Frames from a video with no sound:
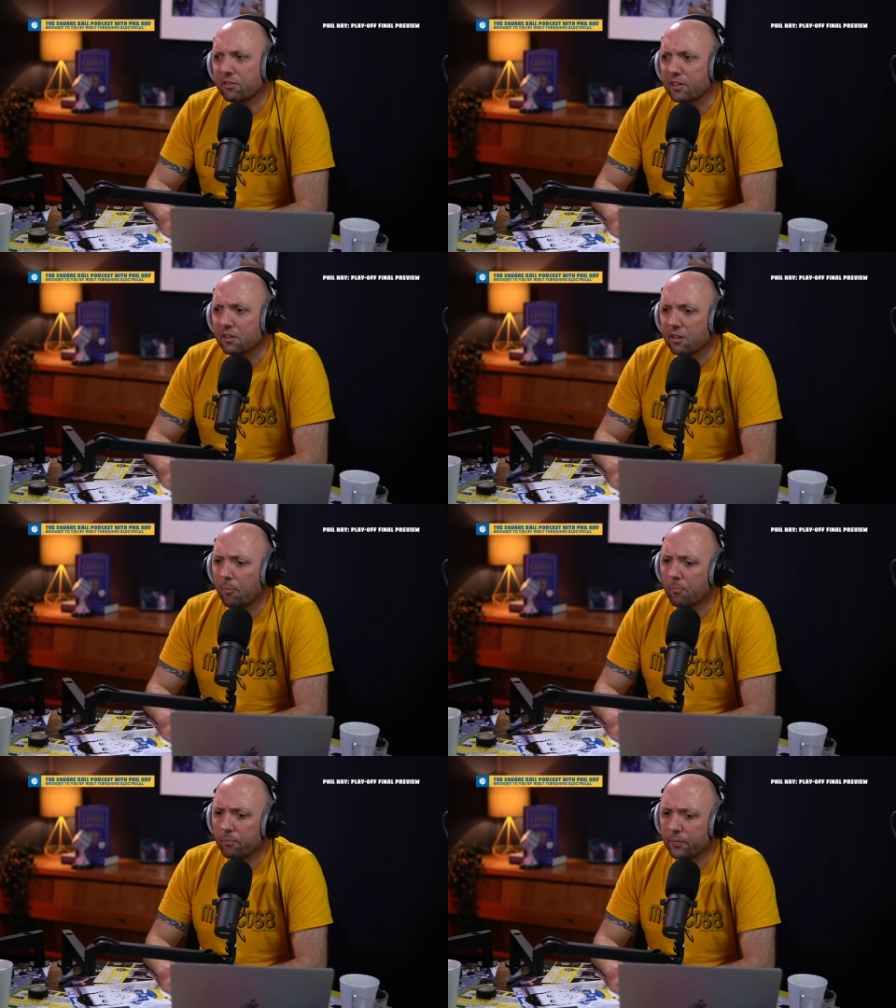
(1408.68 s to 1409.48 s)
I think
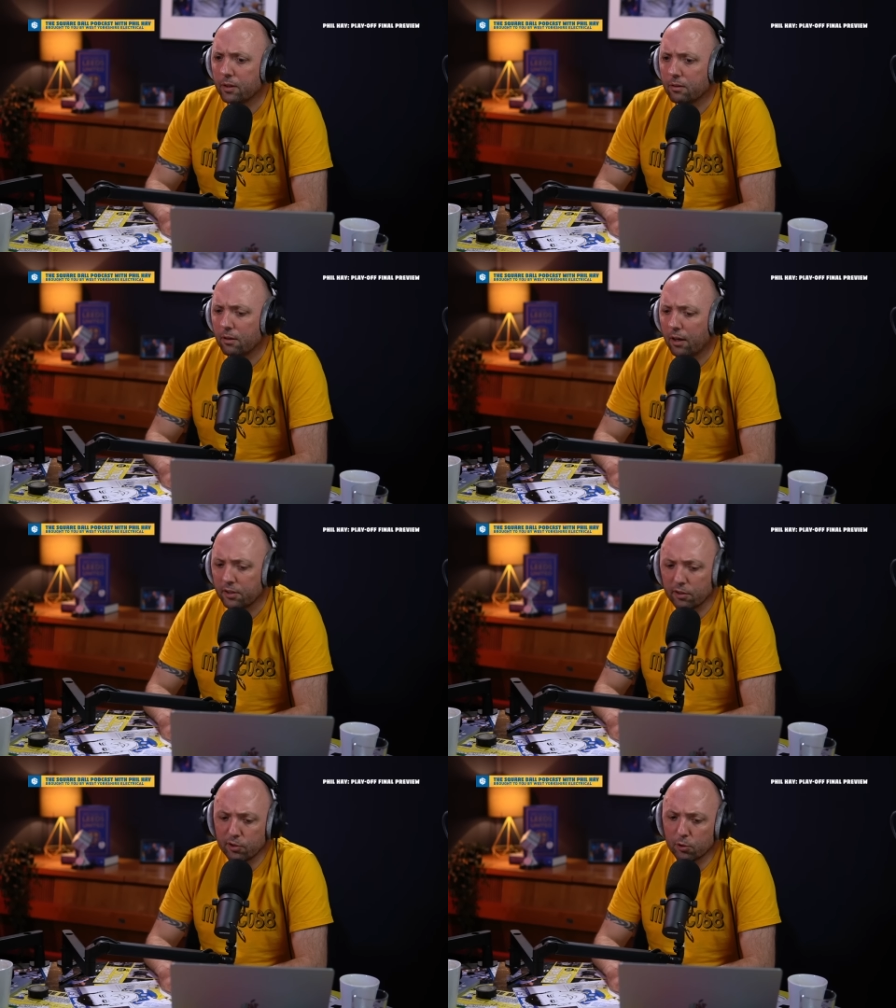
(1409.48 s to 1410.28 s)
um, I
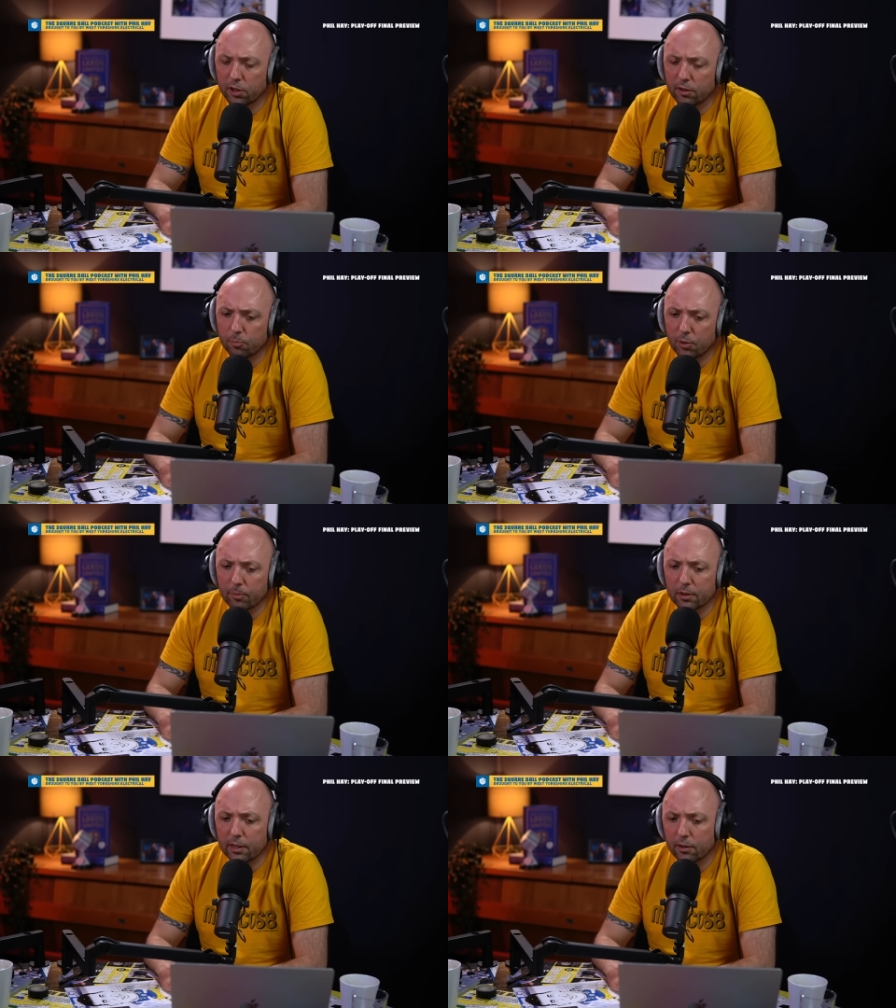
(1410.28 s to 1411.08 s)
think if you look in the
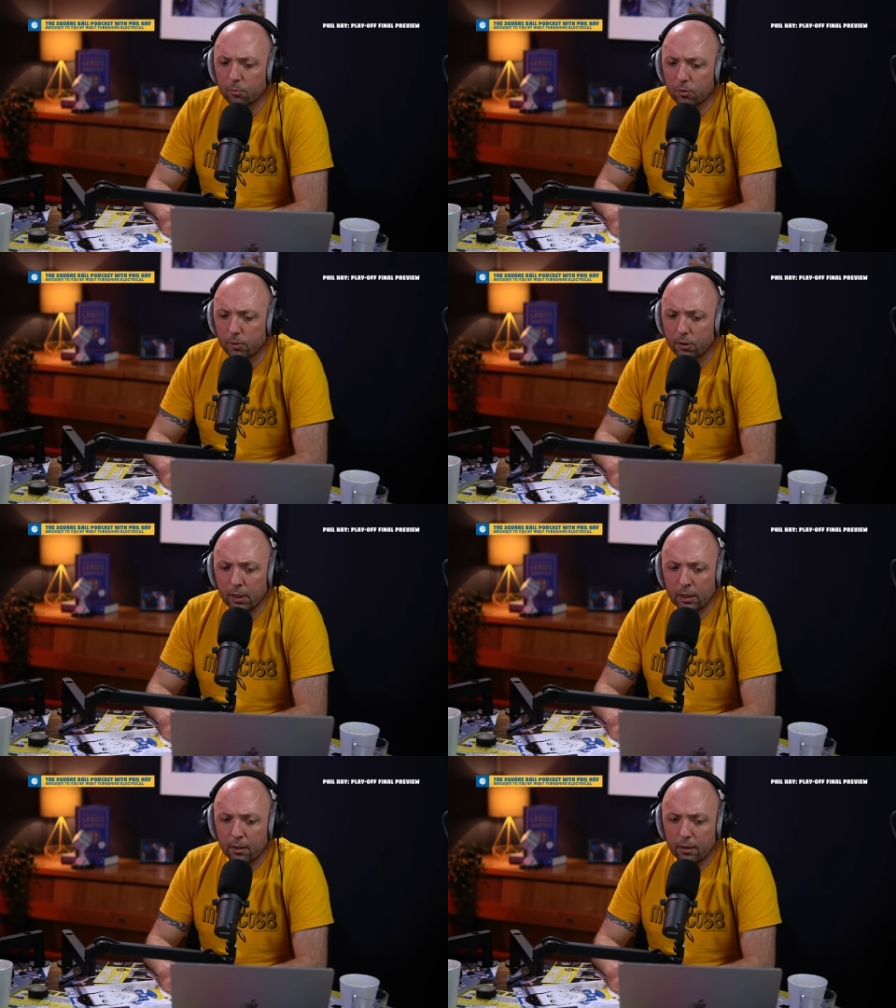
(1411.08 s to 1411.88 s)
Premier League at the moment,
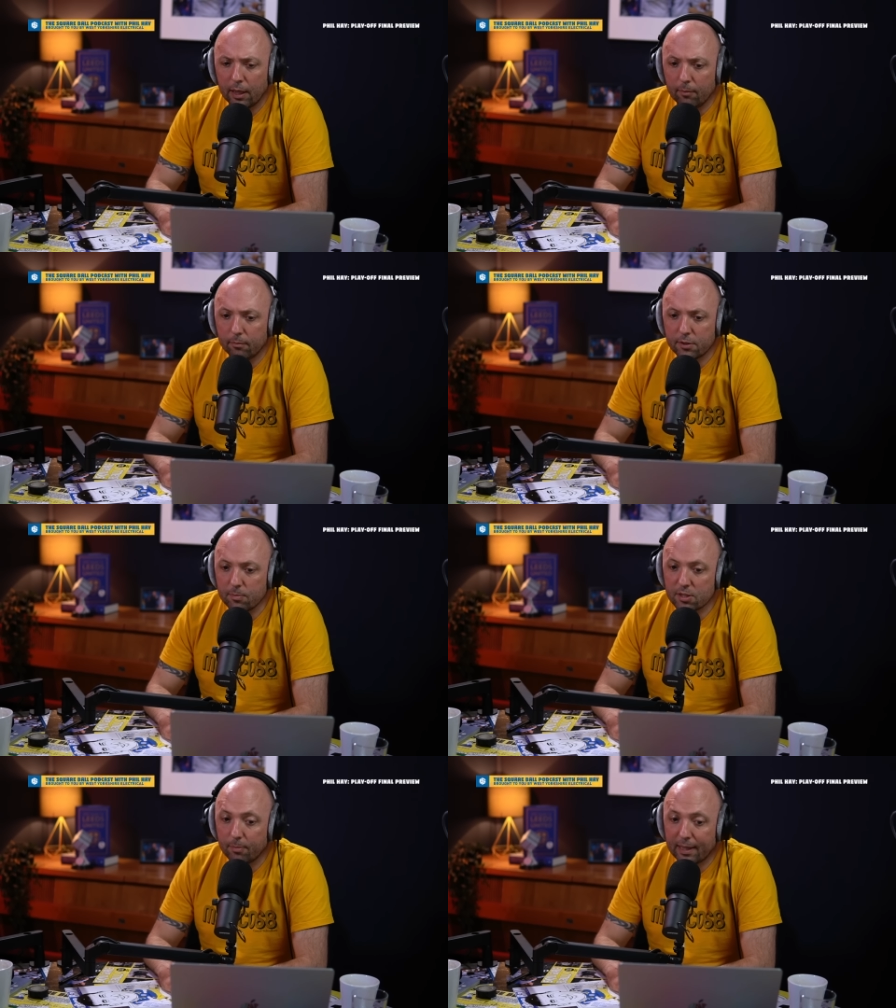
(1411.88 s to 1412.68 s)
it
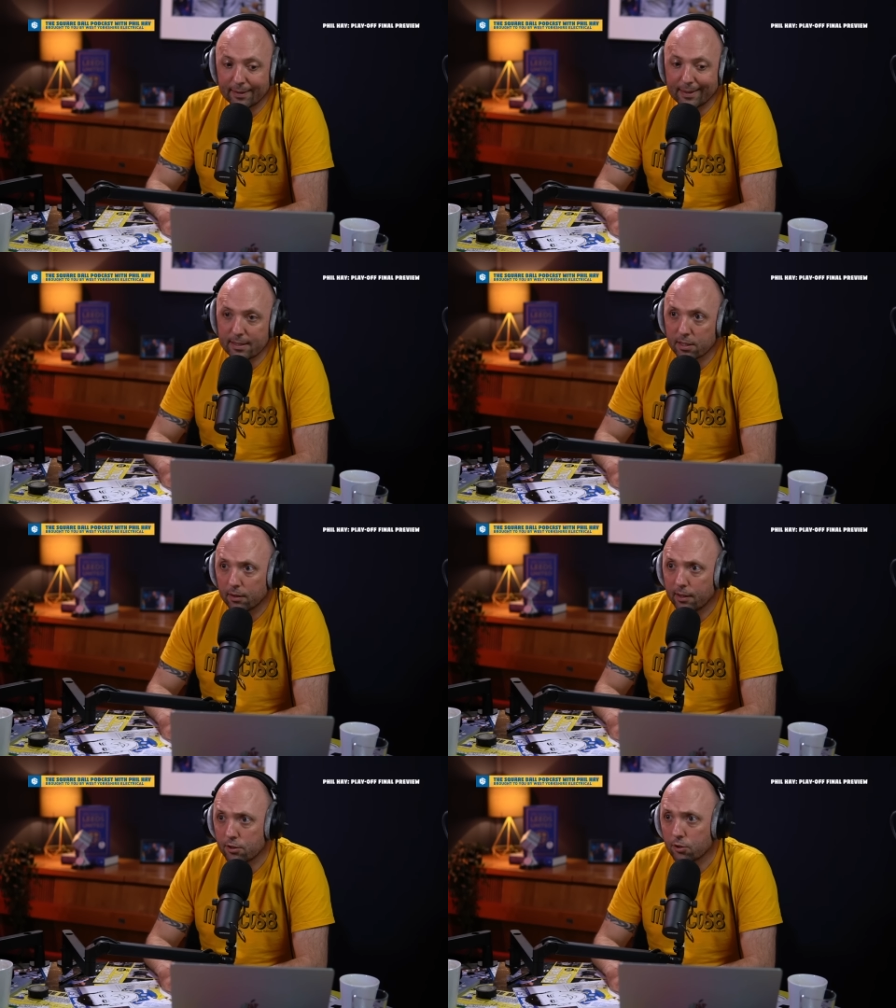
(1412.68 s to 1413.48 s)
seems to matter less and
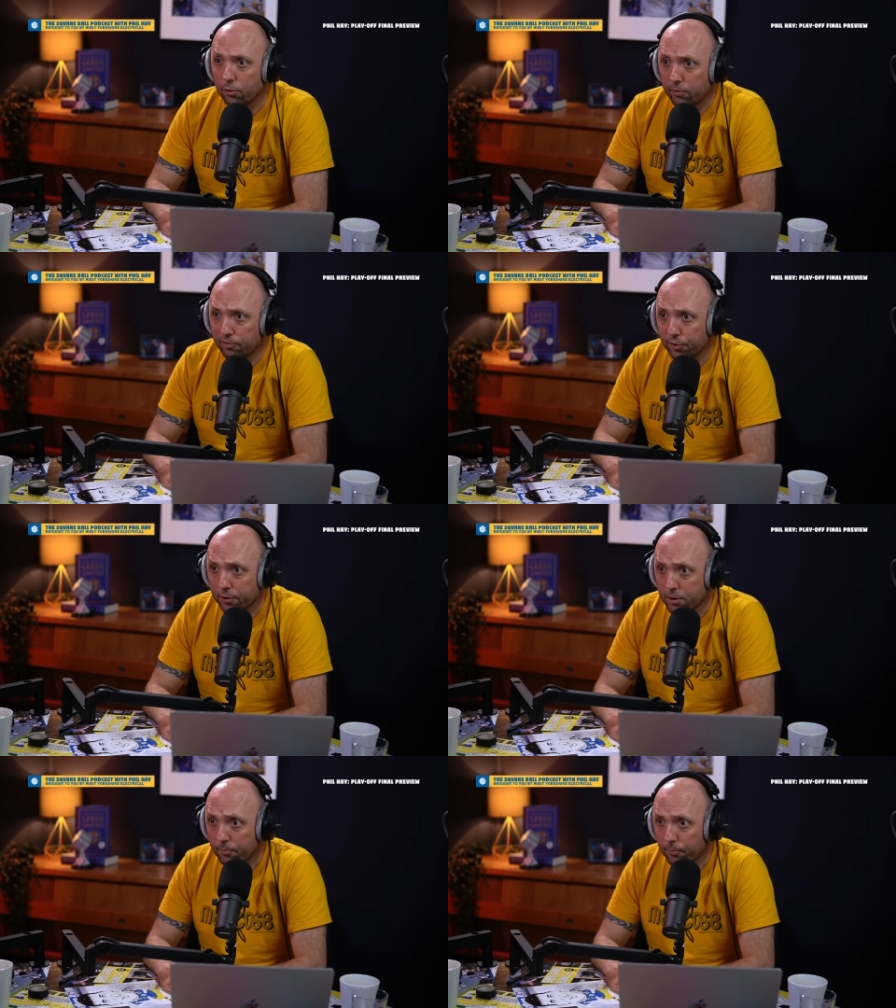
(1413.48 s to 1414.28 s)
less scoring first.